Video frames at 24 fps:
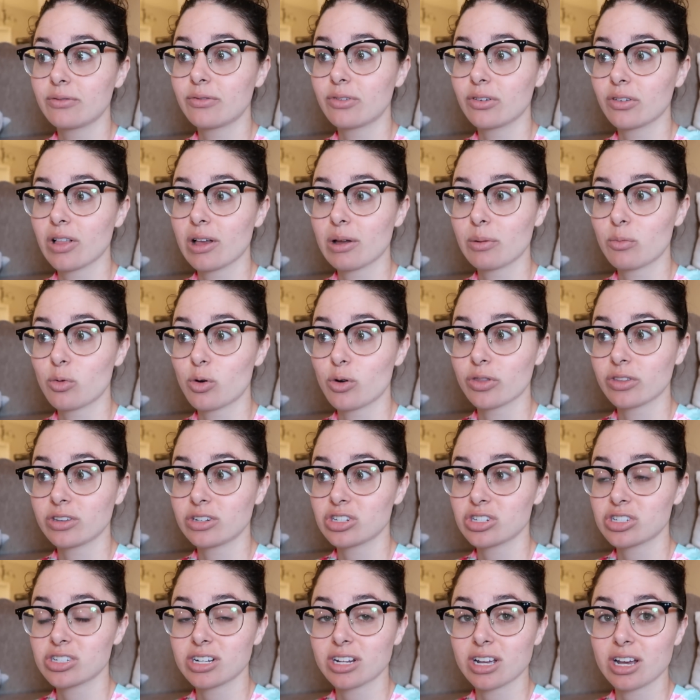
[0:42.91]
for like more than
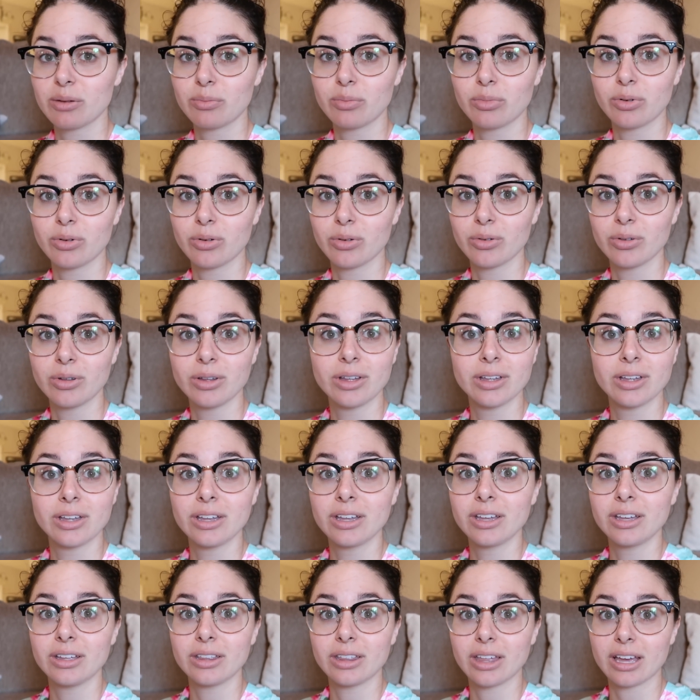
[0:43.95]
just a couple,
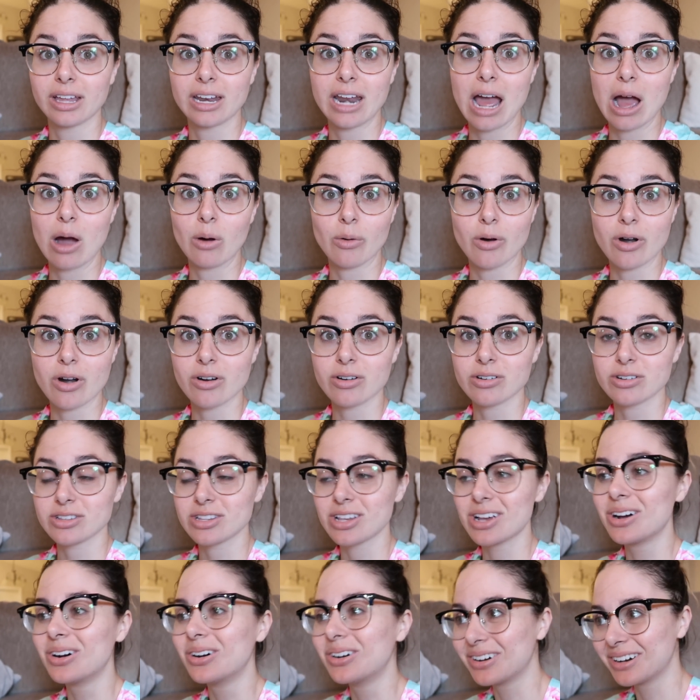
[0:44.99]
like an hour or
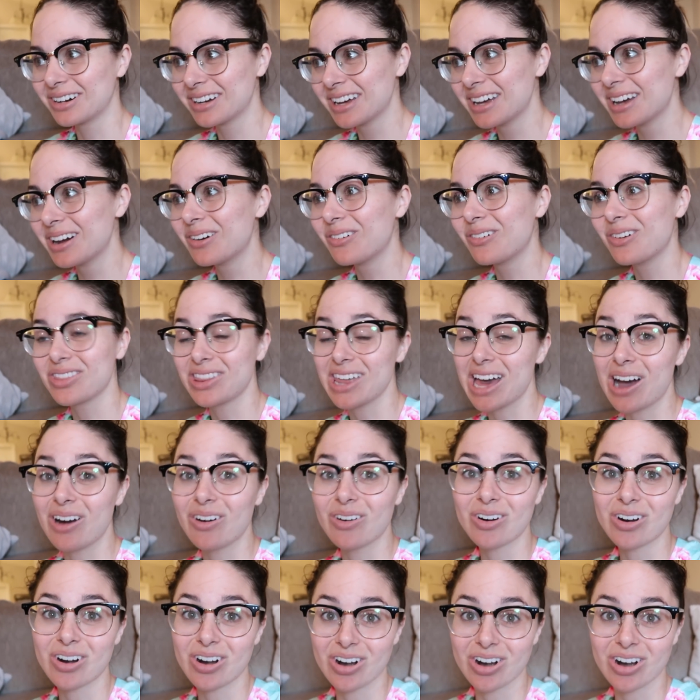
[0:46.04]
so
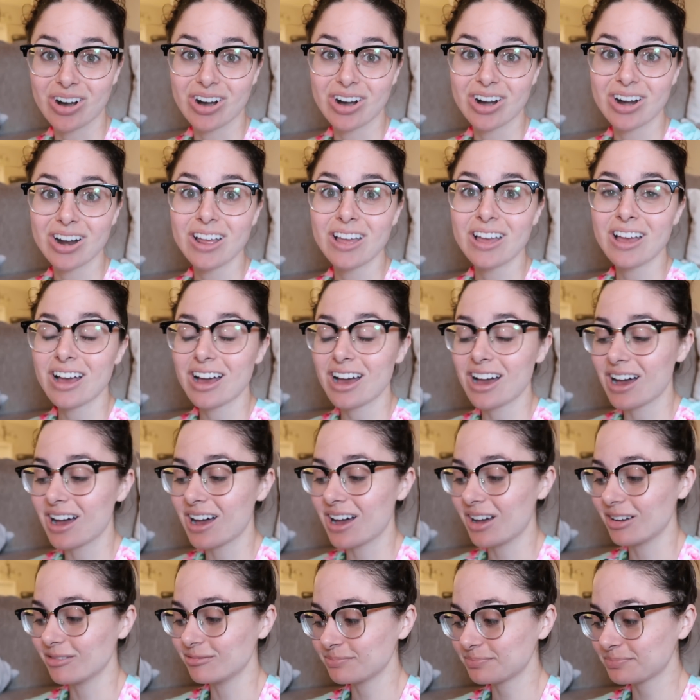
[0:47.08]
without her.
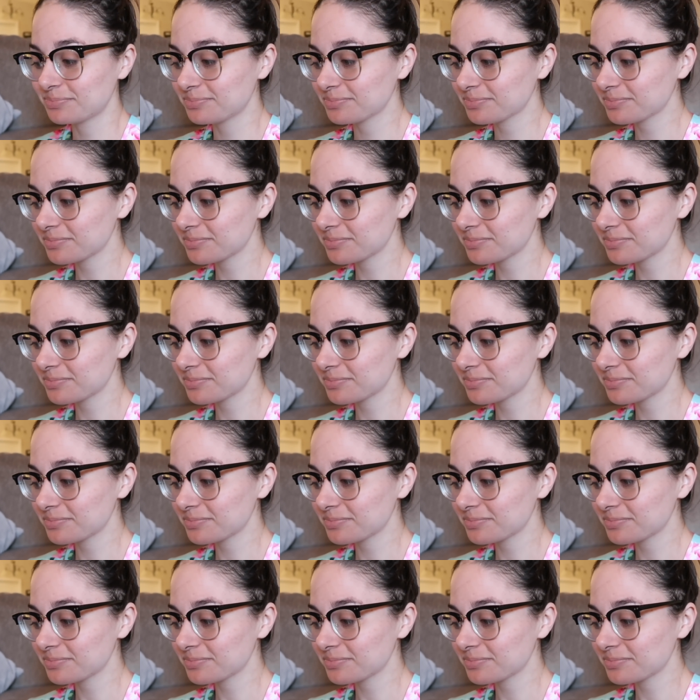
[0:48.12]
Um,